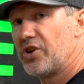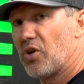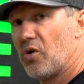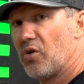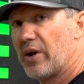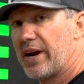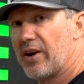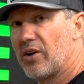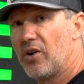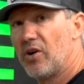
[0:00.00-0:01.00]
your whole
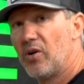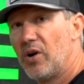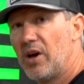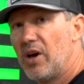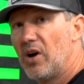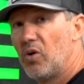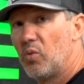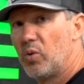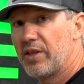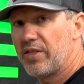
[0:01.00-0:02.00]
arrow
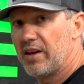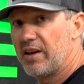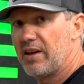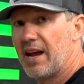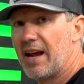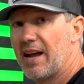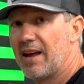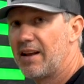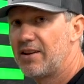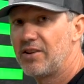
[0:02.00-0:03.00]
with it,
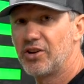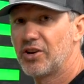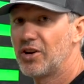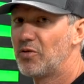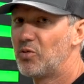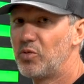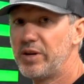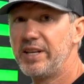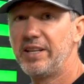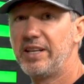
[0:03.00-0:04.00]
and you're going to
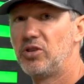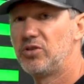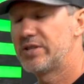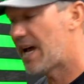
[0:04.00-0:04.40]
really lose